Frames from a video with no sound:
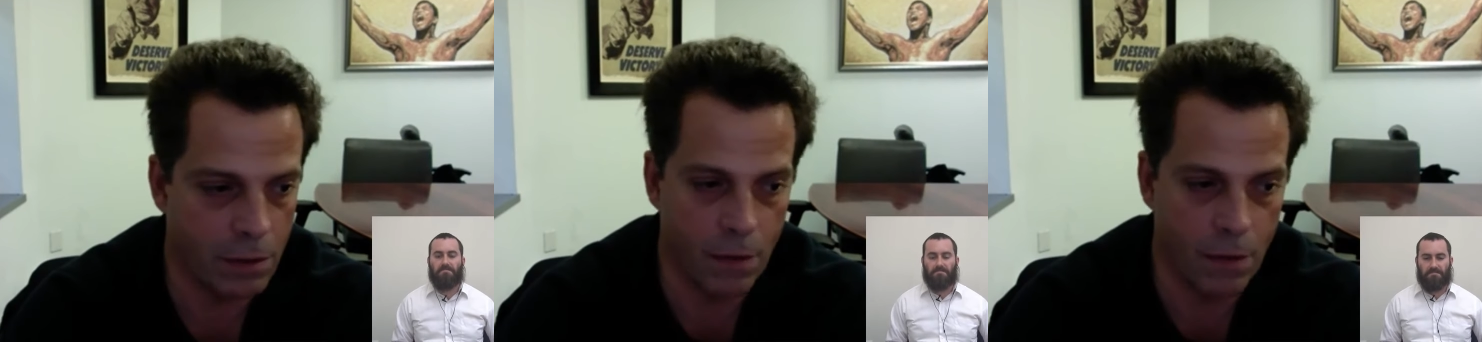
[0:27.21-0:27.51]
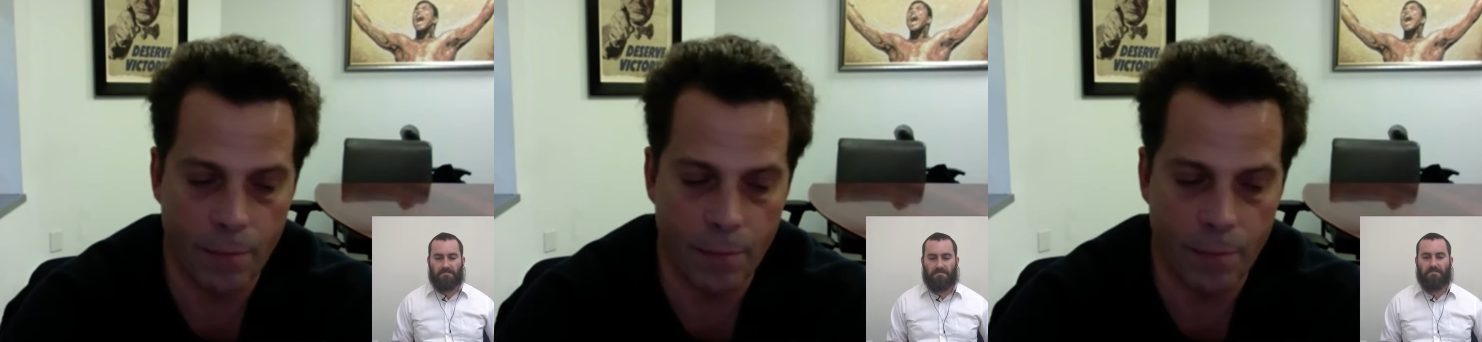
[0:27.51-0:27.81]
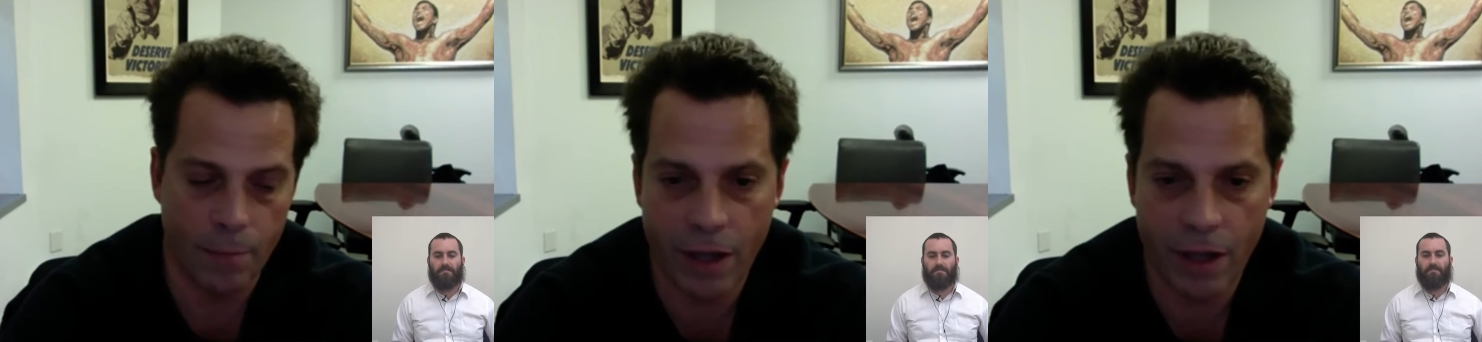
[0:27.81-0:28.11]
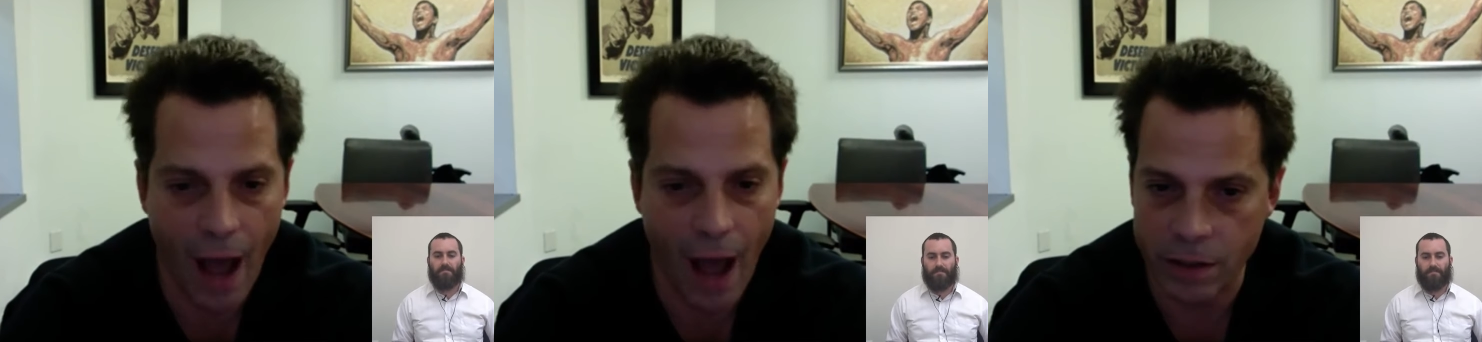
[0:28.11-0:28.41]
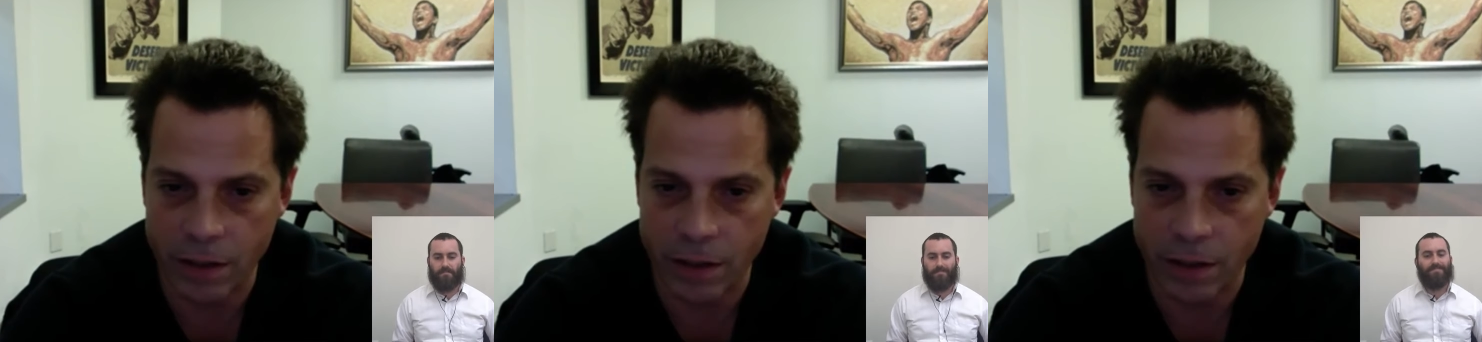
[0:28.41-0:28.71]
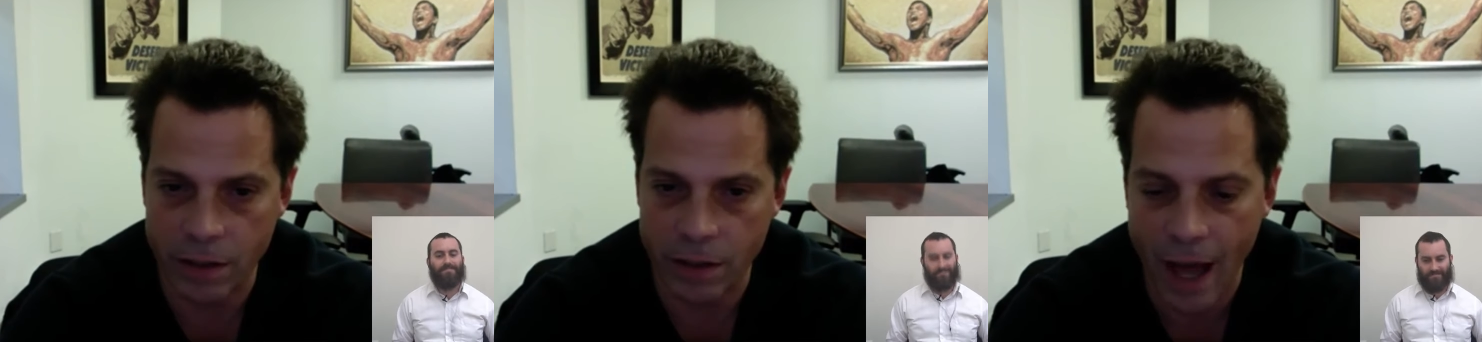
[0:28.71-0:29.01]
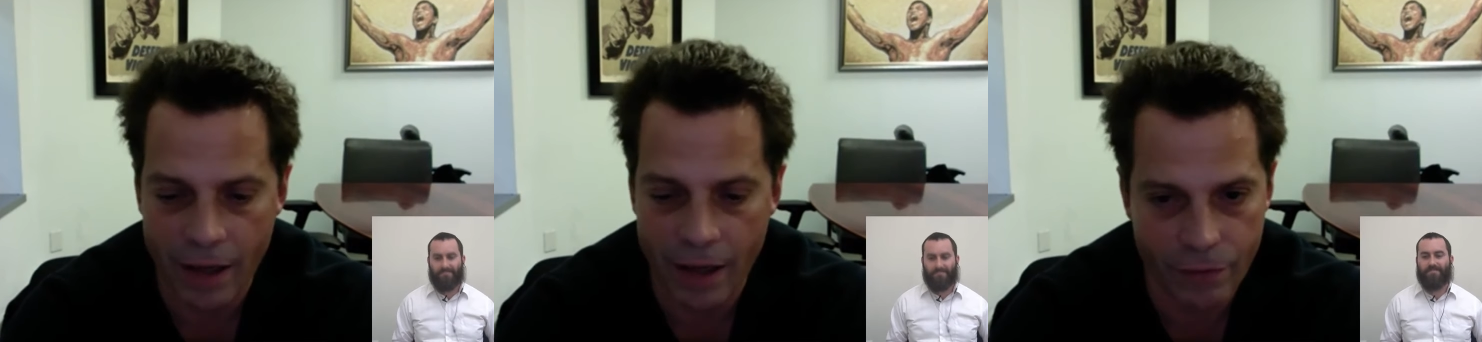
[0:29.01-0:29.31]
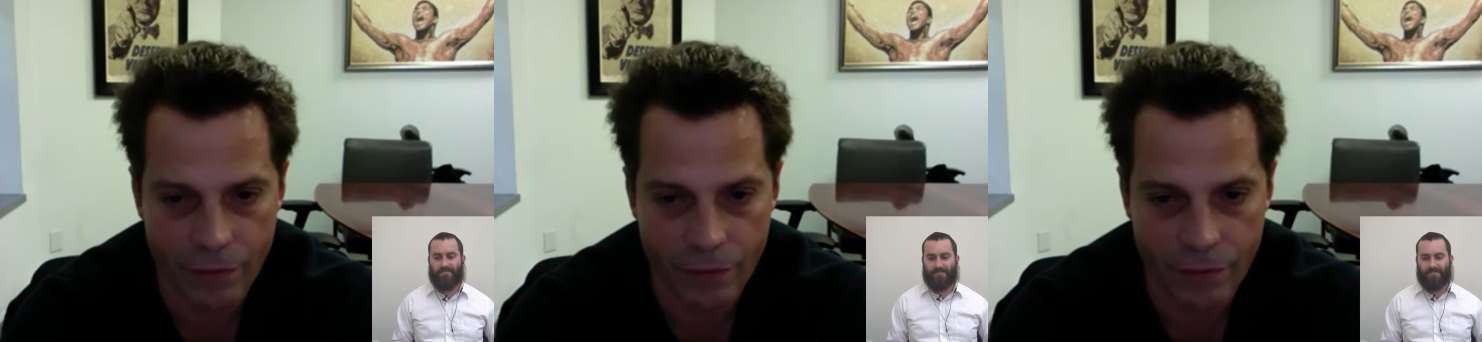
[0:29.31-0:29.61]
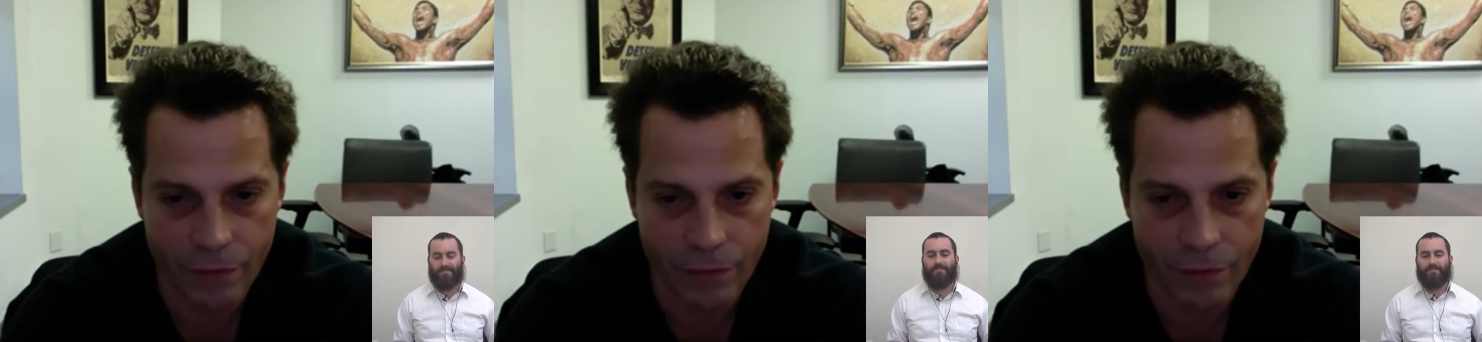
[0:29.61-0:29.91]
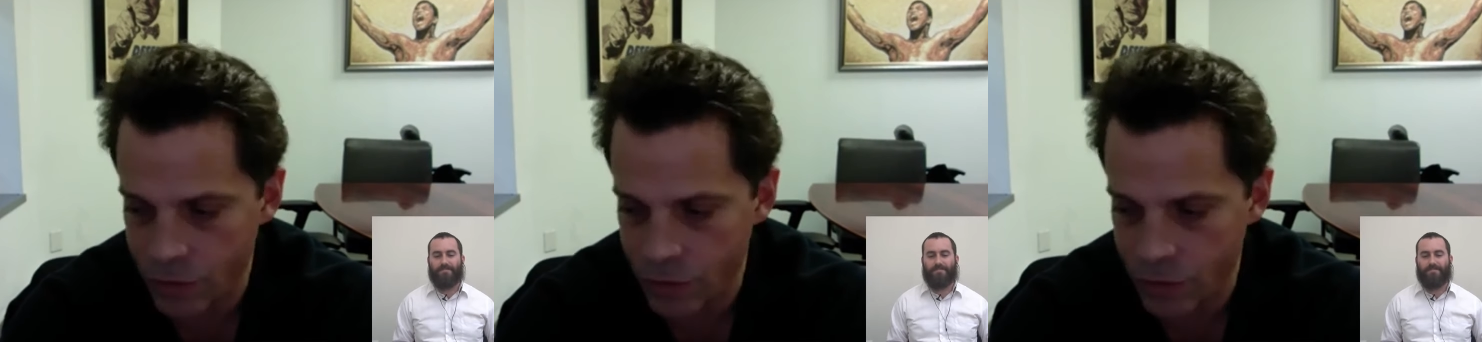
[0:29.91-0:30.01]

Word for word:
Speaker 1: I believe in God. You know, I have a lot of enormous